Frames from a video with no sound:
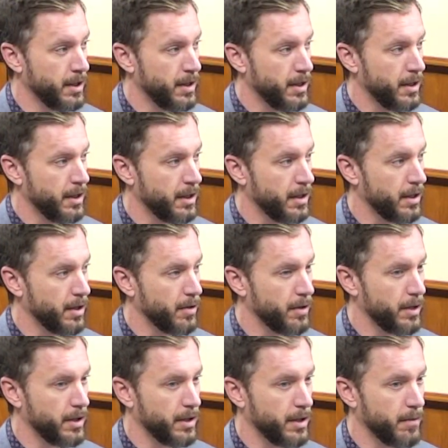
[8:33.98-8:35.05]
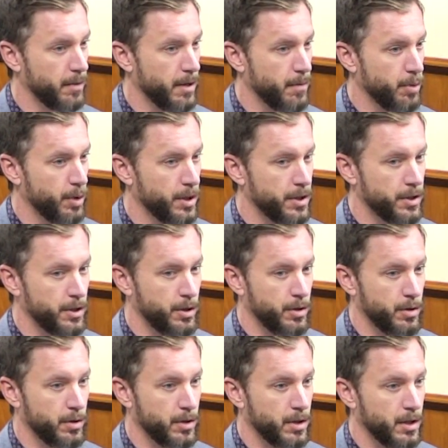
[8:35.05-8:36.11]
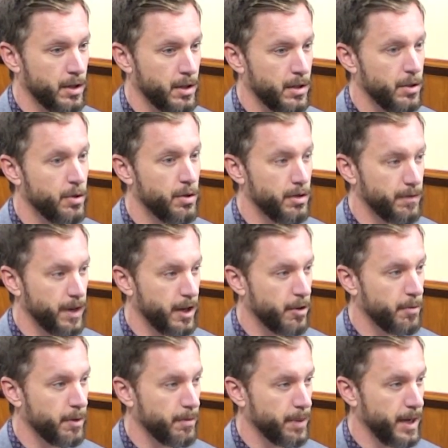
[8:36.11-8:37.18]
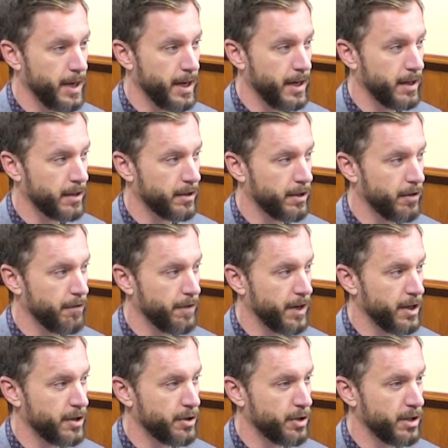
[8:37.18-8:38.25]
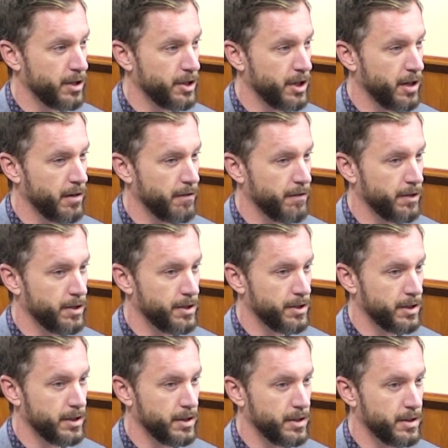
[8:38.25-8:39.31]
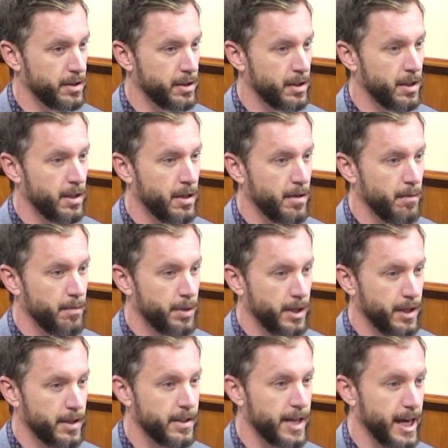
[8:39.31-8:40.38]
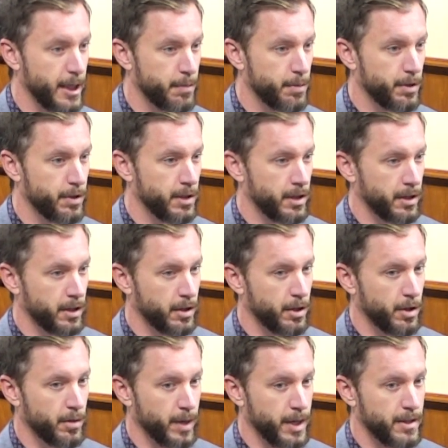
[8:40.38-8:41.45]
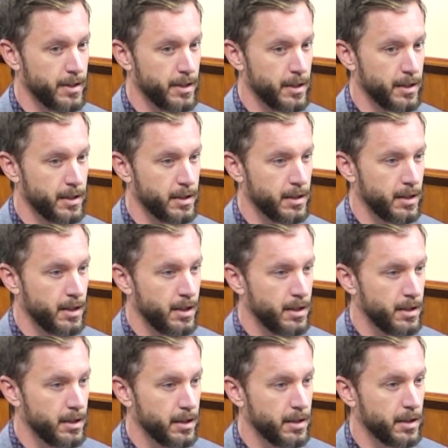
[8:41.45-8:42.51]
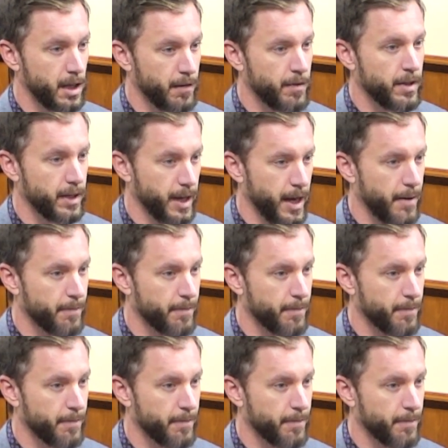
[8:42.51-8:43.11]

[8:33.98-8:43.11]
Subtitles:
it points to new development paying their fair share versus putting the tax burden on the current residents to cover the gap. Yeah.